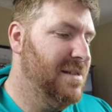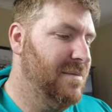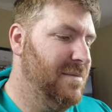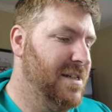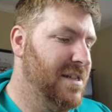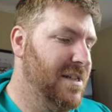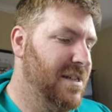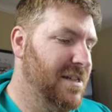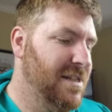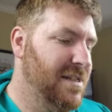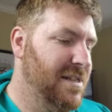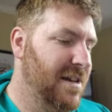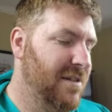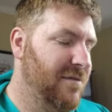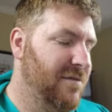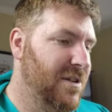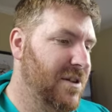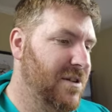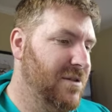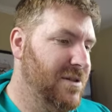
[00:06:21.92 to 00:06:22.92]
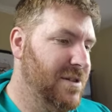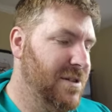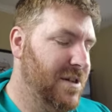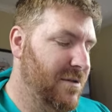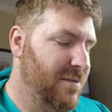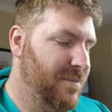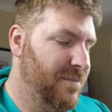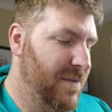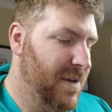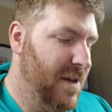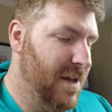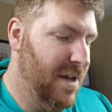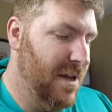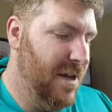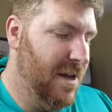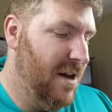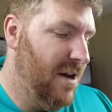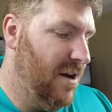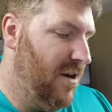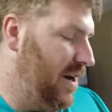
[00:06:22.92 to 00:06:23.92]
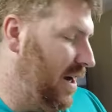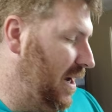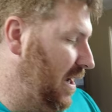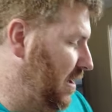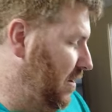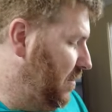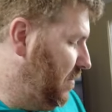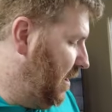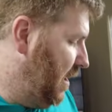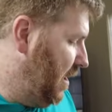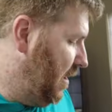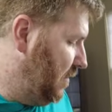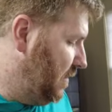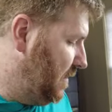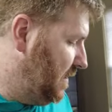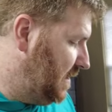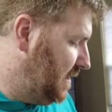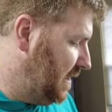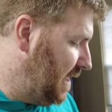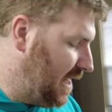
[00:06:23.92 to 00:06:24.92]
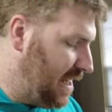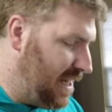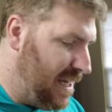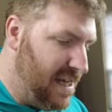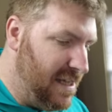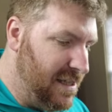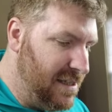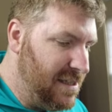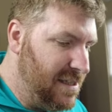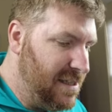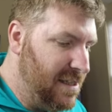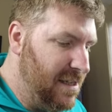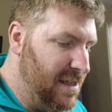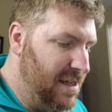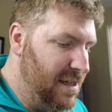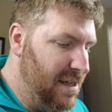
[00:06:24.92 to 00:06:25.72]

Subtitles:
some silly stuff, though, so. All right, here we go. Second